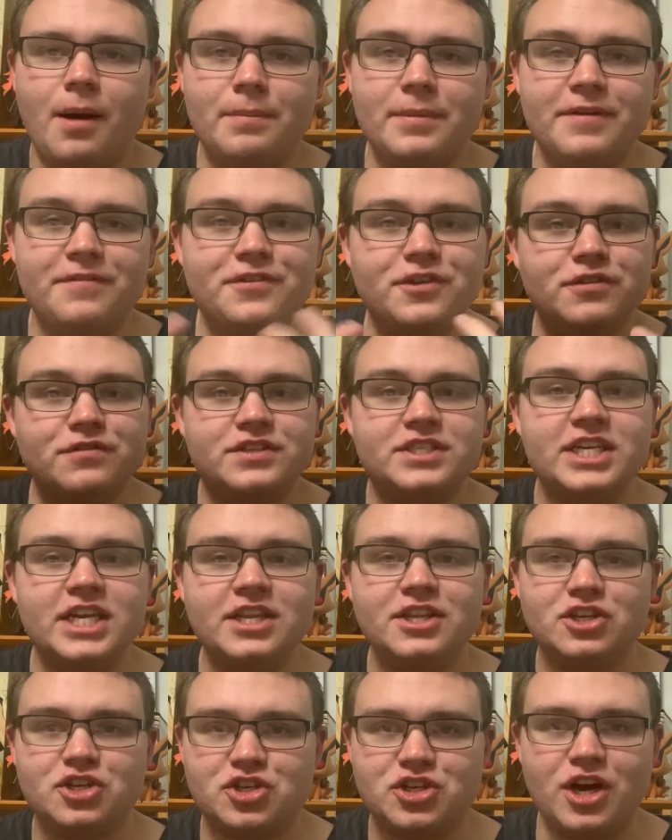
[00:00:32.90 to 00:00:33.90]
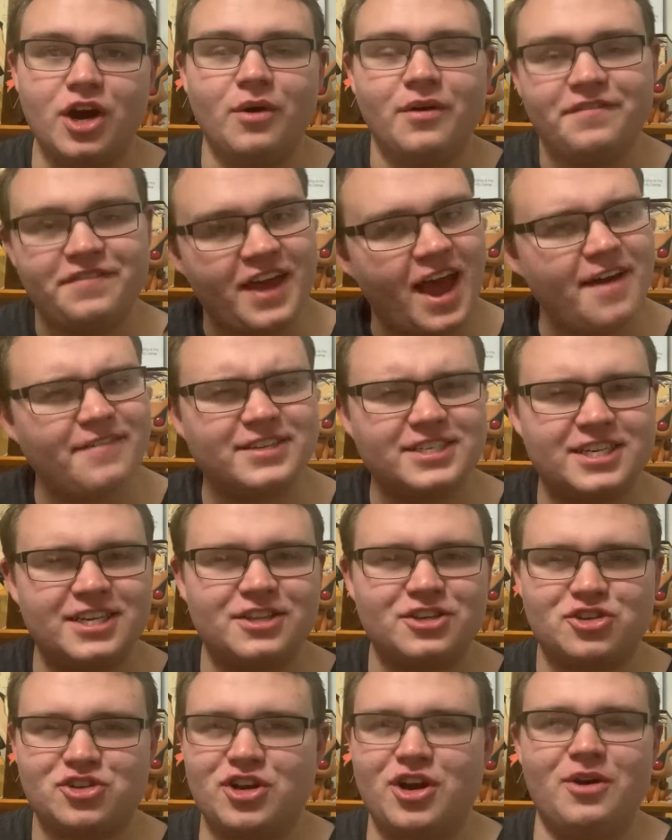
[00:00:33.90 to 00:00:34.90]
If you've seen the show. If you haven't seen
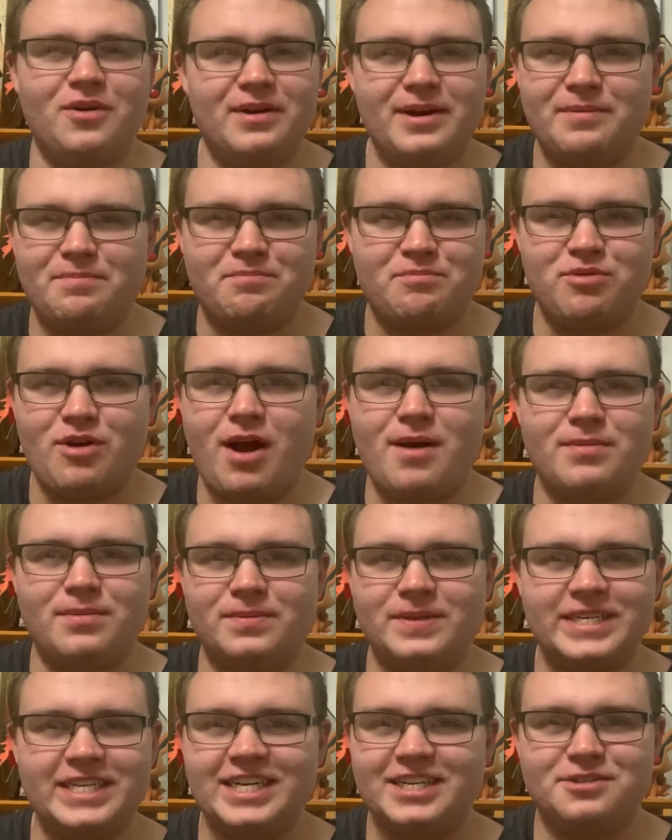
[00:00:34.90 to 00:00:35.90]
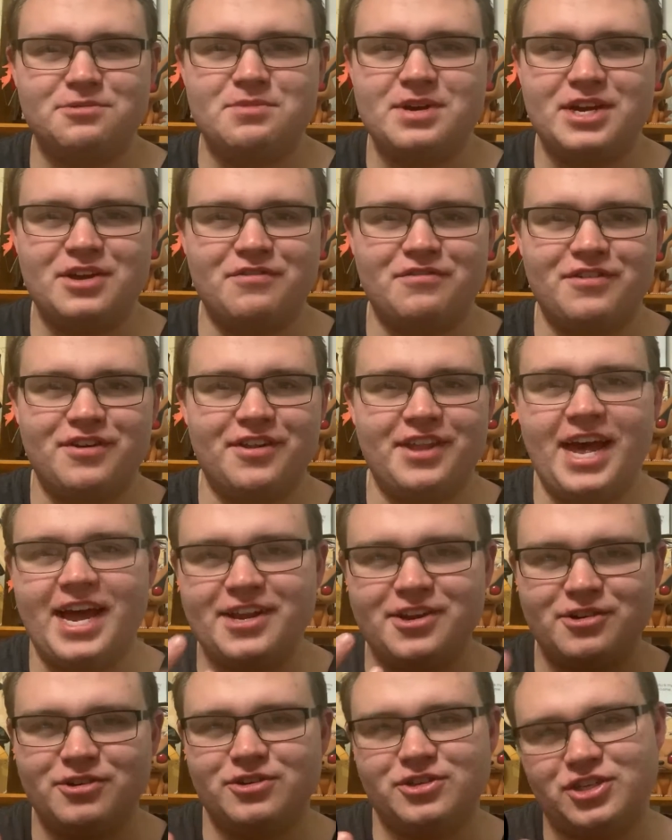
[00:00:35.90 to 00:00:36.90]
the show, it probably doesn't make you feel
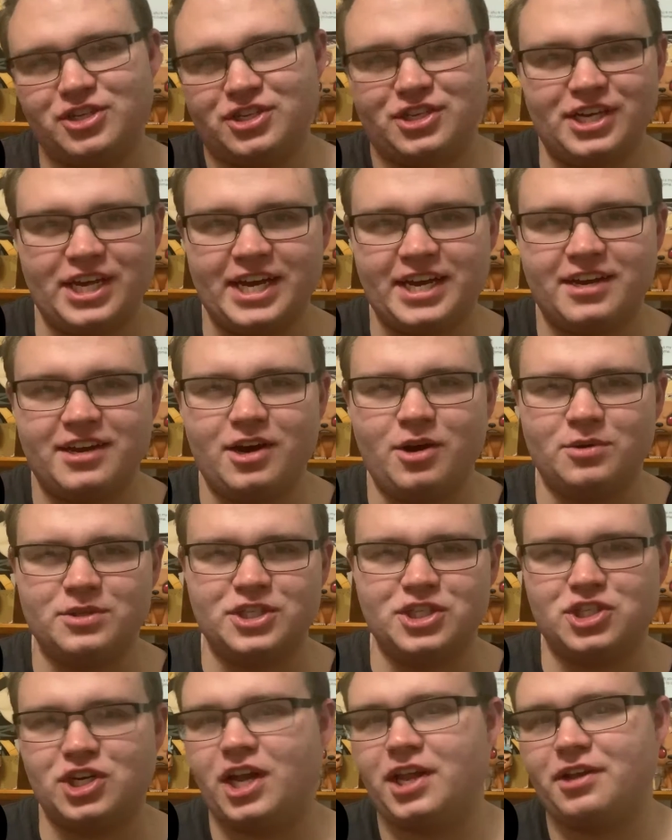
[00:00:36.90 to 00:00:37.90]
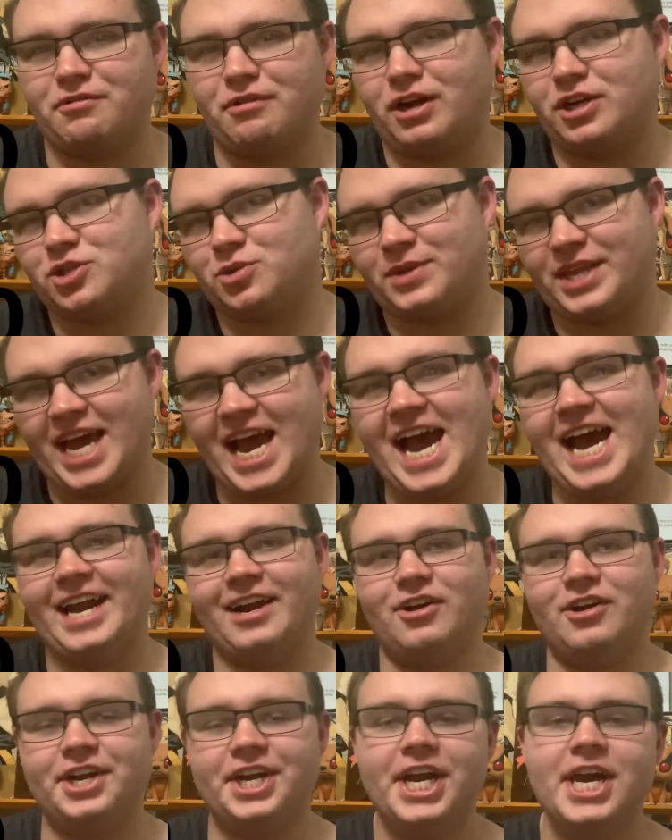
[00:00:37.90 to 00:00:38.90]
that. You're just like, oh, it's a Jolly Roger with a hat
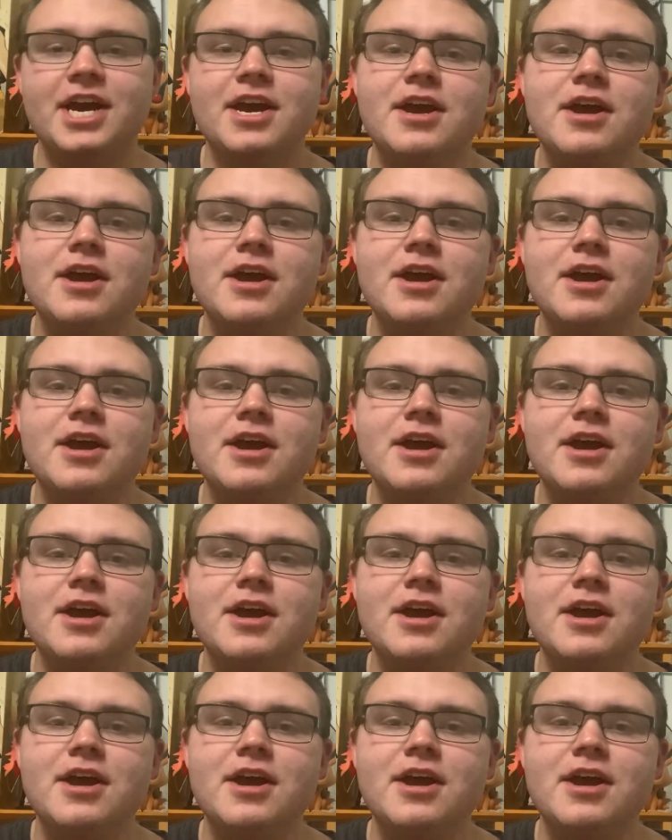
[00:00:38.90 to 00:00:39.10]
on.